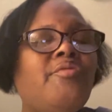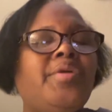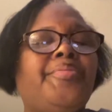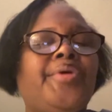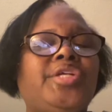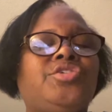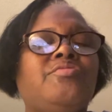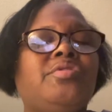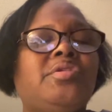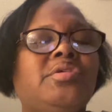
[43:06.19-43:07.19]
We praise
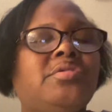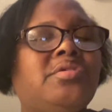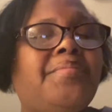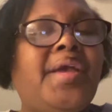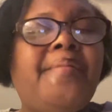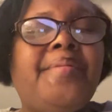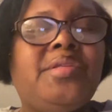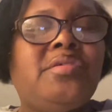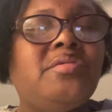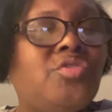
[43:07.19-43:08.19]
you to be able
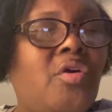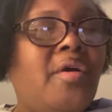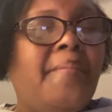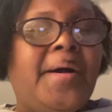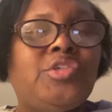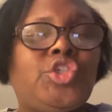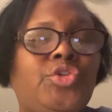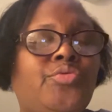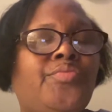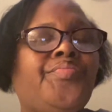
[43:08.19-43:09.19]
to talk about
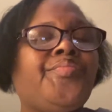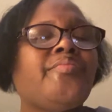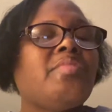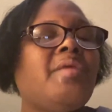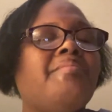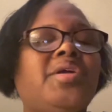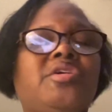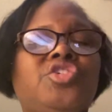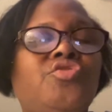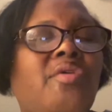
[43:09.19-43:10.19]
you
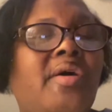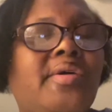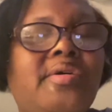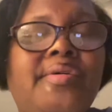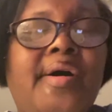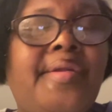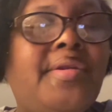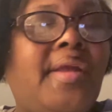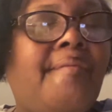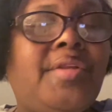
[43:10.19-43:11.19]
because you are a good God
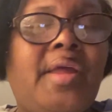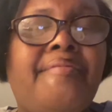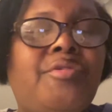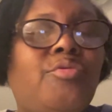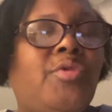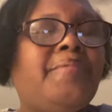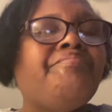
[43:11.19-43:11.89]
in our life, Lord.